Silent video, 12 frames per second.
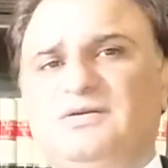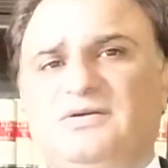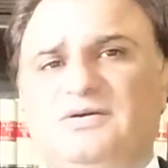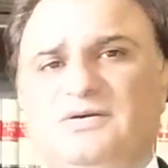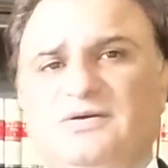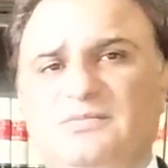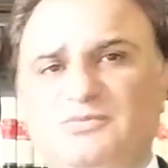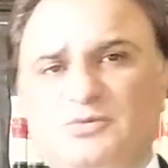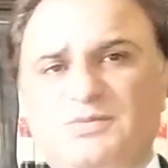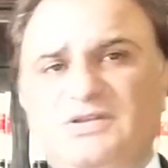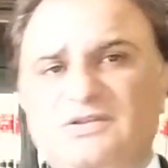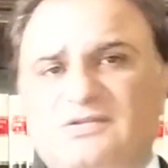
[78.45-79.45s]
to
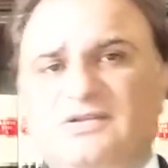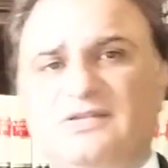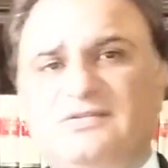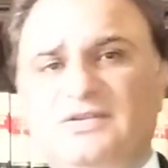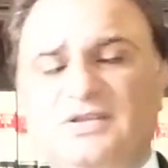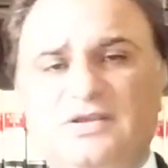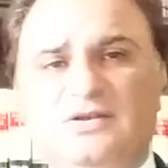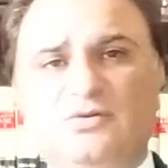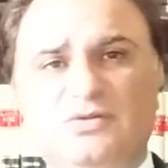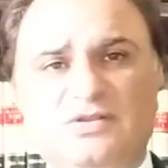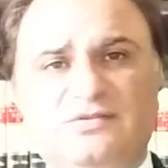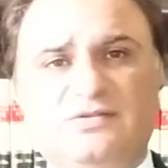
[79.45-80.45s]
be discussed here
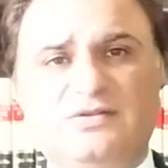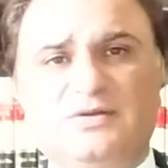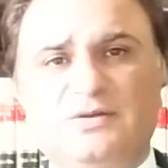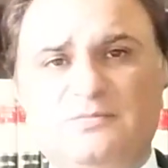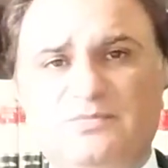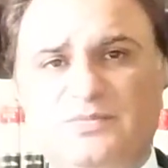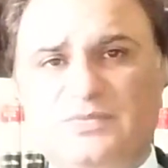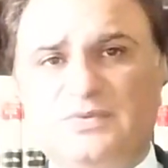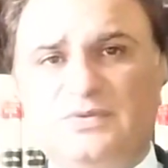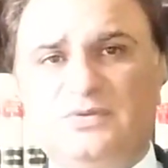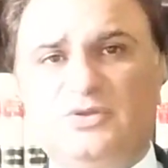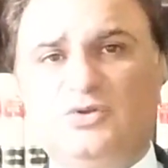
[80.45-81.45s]
on this
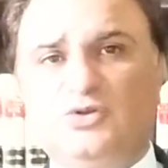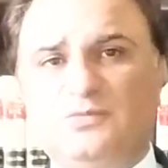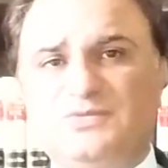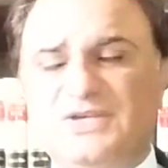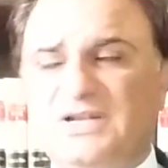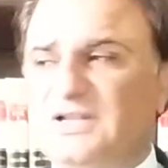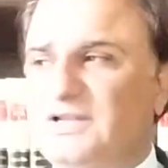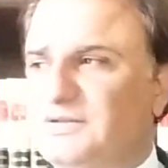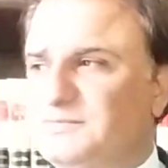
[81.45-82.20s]
YouTube channel.